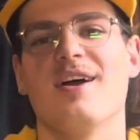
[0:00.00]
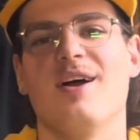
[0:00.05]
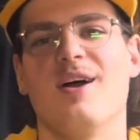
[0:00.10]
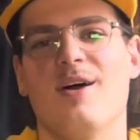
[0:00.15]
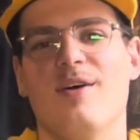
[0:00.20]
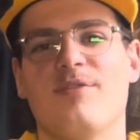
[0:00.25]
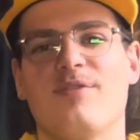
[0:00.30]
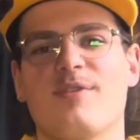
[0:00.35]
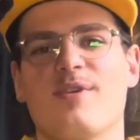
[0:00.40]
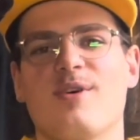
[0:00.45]

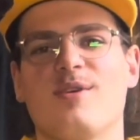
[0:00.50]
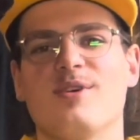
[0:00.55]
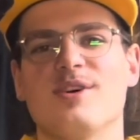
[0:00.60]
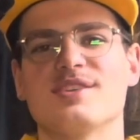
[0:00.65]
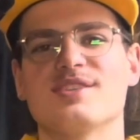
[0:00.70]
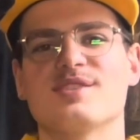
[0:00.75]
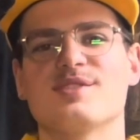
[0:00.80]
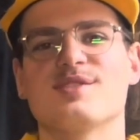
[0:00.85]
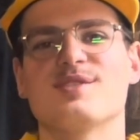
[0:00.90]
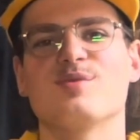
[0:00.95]
Of
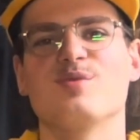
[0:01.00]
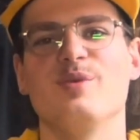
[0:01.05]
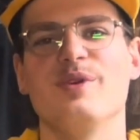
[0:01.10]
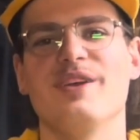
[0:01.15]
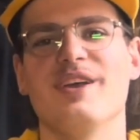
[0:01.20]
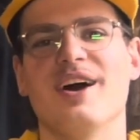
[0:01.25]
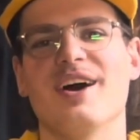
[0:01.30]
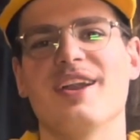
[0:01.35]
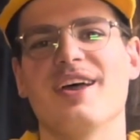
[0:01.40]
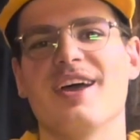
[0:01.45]
course, we
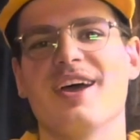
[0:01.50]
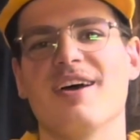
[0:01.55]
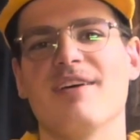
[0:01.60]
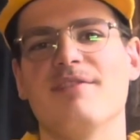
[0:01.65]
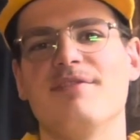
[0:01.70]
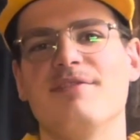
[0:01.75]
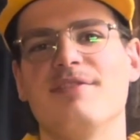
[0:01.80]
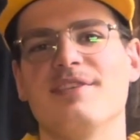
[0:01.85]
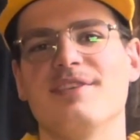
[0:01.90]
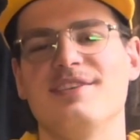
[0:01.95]
gotta
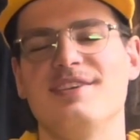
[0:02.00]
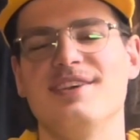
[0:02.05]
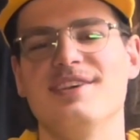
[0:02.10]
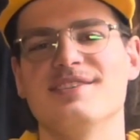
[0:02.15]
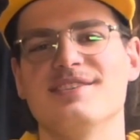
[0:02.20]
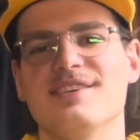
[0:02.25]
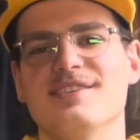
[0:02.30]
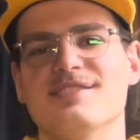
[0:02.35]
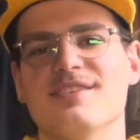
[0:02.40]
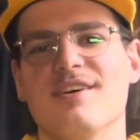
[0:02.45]
have
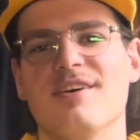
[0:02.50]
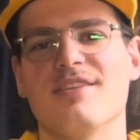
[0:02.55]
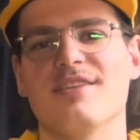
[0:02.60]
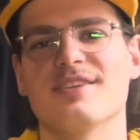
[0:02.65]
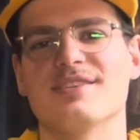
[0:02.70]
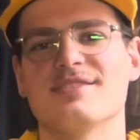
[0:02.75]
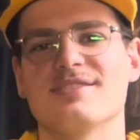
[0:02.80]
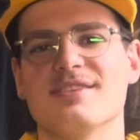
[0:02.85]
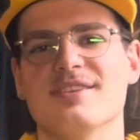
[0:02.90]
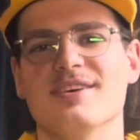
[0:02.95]
Yeezys on
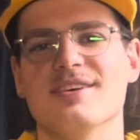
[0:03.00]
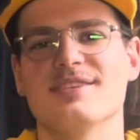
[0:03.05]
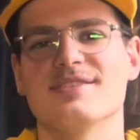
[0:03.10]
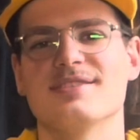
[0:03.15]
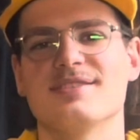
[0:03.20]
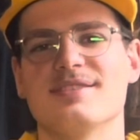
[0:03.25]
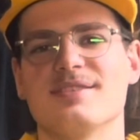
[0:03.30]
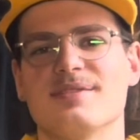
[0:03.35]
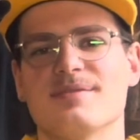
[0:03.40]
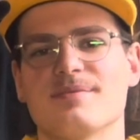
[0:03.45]
this
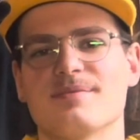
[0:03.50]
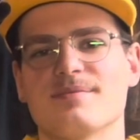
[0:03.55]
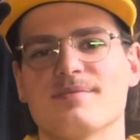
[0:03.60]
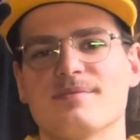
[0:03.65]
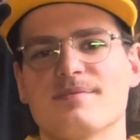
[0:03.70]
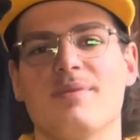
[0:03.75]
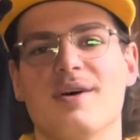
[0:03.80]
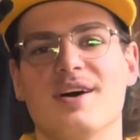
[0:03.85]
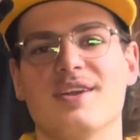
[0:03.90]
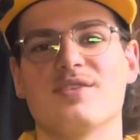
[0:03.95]
list.
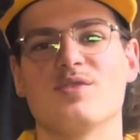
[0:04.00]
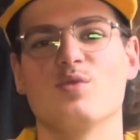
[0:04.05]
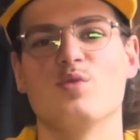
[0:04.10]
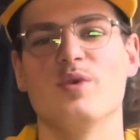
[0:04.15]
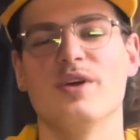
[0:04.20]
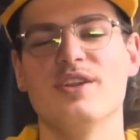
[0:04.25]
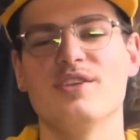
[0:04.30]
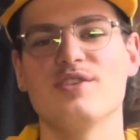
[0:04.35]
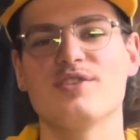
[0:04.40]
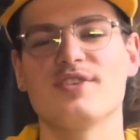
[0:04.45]
But
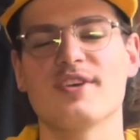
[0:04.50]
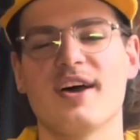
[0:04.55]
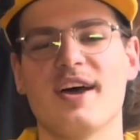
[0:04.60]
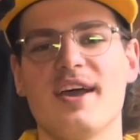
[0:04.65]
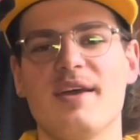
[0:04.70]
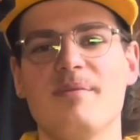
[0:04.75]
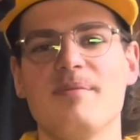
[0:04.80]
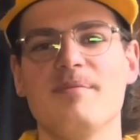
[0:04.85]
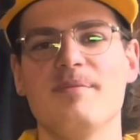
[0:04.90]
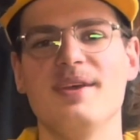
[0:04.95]

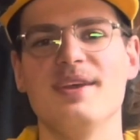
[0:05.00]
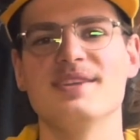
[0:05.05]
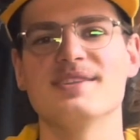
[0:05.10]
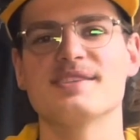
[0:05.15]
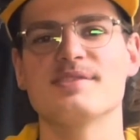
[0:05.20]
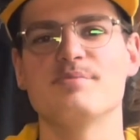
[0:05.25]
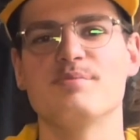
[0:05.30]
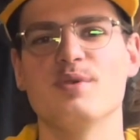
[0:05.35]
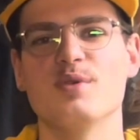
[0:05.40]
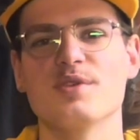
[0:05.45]
wintertime means
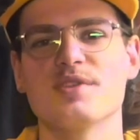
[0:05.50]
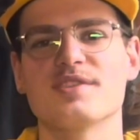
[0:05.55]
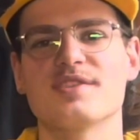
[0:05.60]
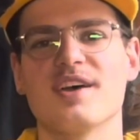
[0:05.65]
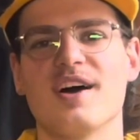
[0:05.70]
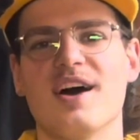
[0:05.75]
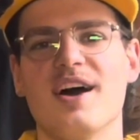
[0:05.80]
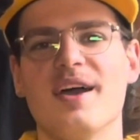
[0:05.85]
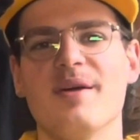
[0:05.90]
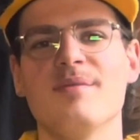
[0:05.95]
boot
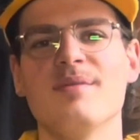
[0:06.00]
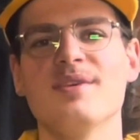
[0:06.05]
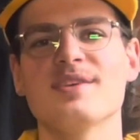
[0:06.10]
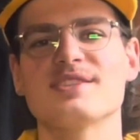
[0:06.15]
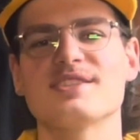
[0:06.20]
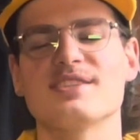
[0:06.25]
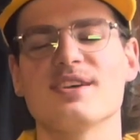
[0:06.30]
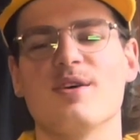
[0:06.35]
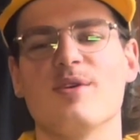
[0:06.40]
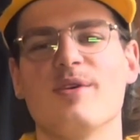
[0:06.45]
time,
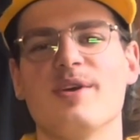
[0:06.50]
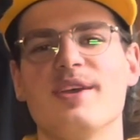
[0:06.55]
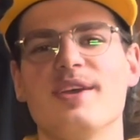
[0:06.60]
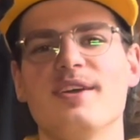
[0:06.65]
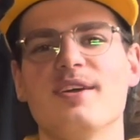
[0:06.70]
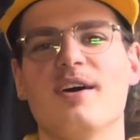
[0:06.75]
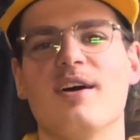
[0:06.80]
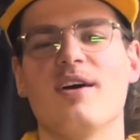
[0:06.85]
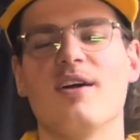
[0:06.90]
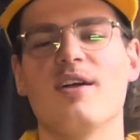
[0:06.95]
so
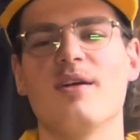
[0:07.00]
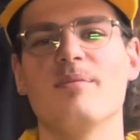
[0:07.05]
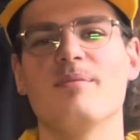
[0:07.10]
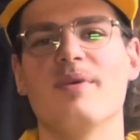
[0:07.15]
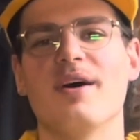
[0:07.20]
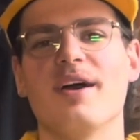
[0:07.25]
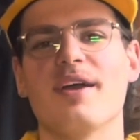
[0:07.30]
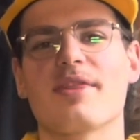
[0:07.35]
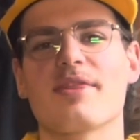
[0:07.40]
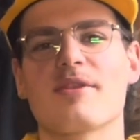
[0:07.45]
here are
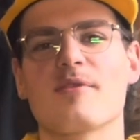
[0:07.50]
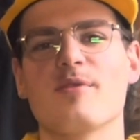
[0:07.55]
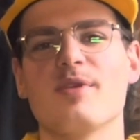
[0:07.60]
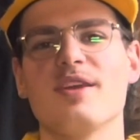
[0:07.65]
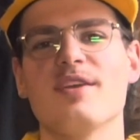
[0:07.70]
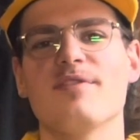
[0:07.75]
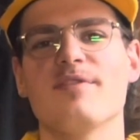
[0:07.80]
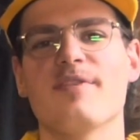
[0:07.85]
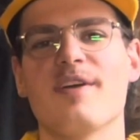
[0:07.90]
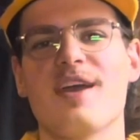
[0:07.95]
my 3
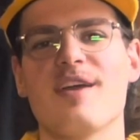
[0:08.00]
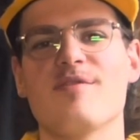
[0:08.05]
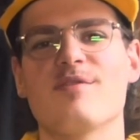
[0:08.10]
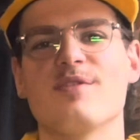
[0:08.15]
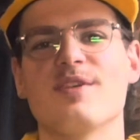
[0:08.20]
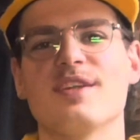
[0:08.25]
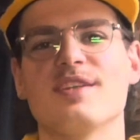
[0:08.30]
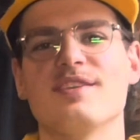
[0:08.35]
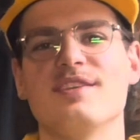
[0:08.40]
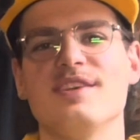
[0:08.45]

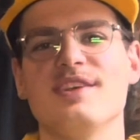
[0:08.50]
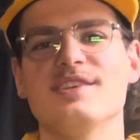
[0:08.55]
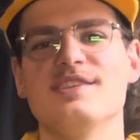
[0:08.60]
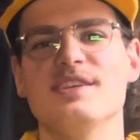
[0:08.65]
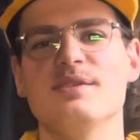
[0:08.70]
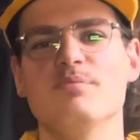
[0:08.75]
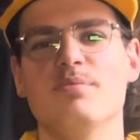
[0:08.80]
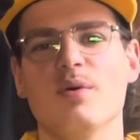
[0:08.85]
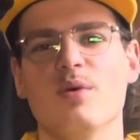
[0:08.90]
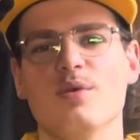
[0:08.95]
favorite
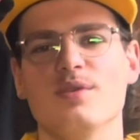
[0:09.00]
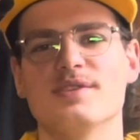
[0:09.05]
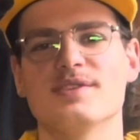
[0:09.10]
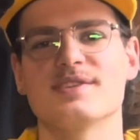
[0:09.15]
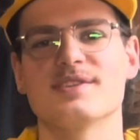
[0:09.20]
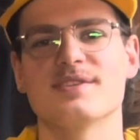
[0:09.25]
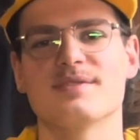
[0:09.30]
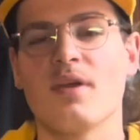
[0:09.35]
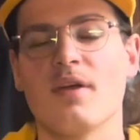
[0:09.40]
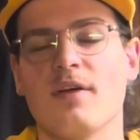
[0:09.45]
Yeezy
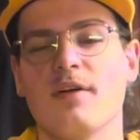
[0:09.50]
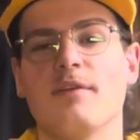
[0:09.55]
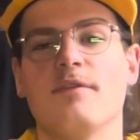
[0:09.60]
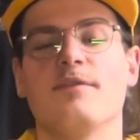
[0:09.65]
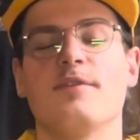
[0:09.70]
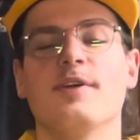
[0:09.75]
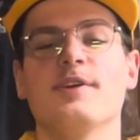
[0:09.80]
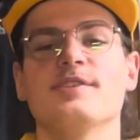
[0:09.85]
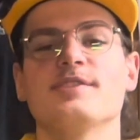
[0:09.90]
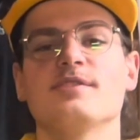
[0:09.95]
boots.
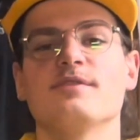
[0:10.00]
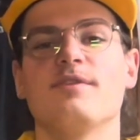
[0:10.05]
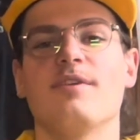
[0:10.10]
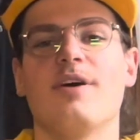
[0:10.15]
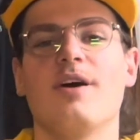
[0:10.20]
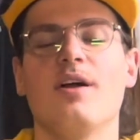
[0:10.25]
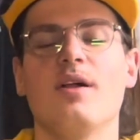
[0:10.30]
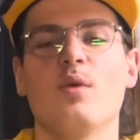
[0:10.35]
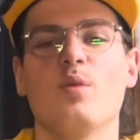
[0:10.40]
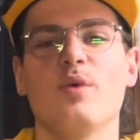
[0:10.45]
First of
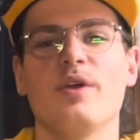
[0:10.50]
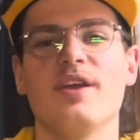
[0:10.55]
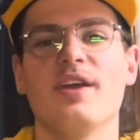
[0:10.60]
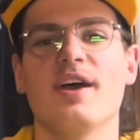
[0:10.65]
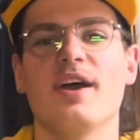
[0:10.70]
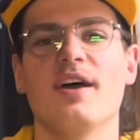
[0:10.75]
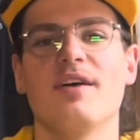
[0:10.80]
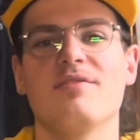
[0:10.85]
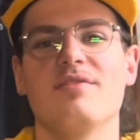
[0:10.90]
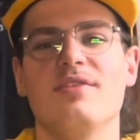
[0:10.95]
all, we
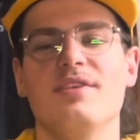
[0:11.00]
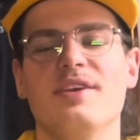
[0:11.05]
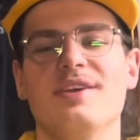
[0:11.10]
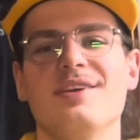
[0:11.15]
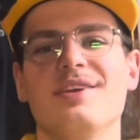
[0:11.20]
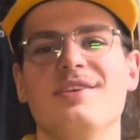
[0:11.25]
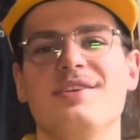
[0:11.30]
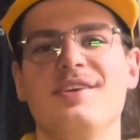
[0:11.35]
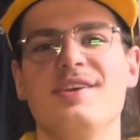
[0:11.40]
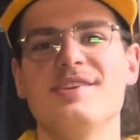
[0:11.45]
have the
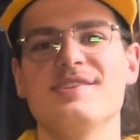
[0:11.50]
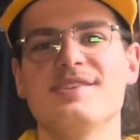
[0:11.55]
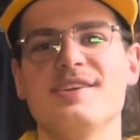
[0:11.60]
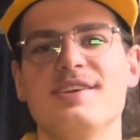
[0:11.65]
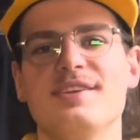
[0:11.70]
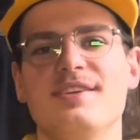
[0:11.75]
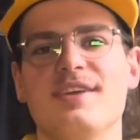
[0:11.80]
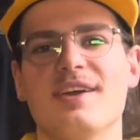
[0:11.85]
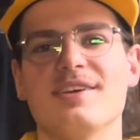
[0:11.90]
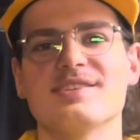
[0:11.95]

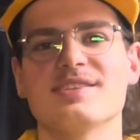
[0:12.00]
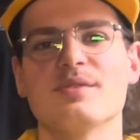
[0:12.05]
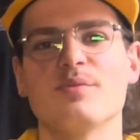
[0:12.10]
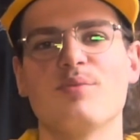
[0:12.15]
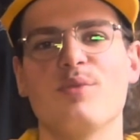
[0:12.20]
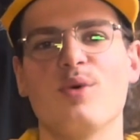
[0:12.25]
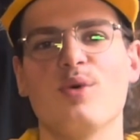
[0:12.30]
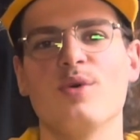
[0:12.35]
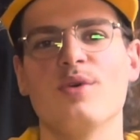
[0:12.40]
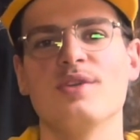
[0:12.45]
Yeezy Desert
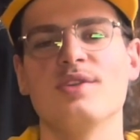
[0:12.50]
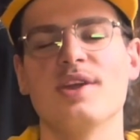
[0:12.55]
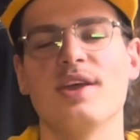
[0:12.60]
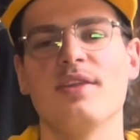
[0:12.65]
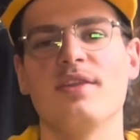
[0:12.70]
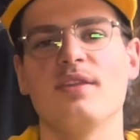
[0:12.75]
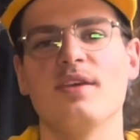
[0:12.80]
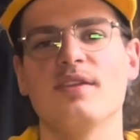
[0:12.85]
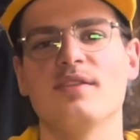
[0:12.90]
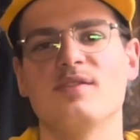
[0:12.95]
Boot
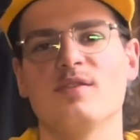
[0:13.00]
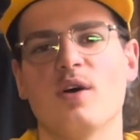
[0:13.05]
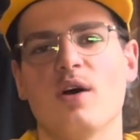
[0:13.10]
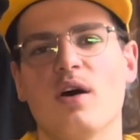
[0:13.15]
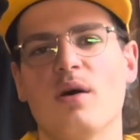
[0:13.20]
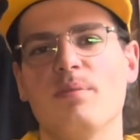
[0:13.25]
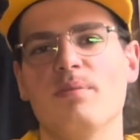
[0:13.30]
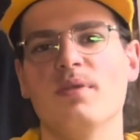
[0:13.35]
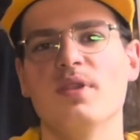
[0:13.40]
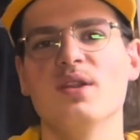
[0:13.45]
in the
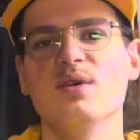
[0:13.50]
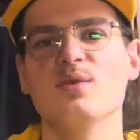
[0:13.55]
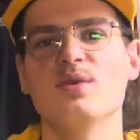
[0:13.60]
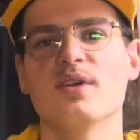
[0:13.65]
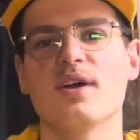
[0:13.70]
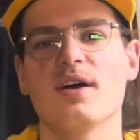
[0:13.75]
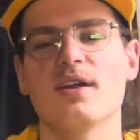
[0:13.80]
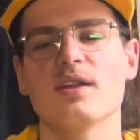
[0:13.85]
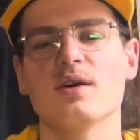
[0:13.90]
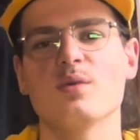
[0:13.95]
top blue
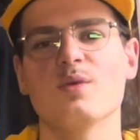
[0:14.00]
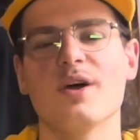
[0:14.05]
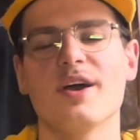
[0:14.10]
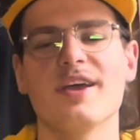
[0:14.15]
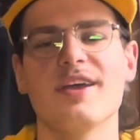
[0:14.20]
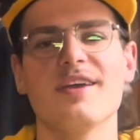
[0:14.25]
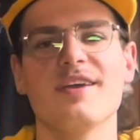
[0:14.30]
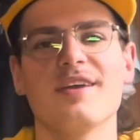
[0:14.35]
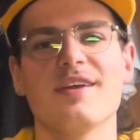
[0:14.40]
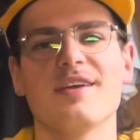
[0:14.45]

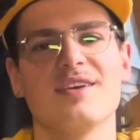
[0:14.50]
colorway.